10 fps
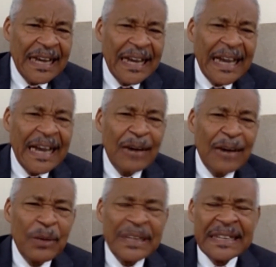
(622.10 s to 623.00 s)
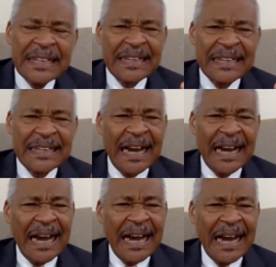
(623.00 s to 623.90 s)
with this
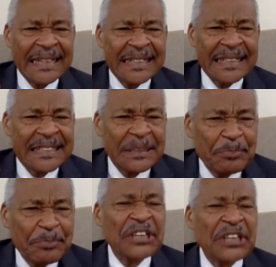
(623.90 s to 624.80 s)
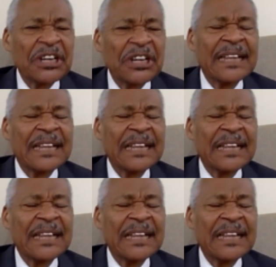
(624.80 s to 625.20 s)
anticipation that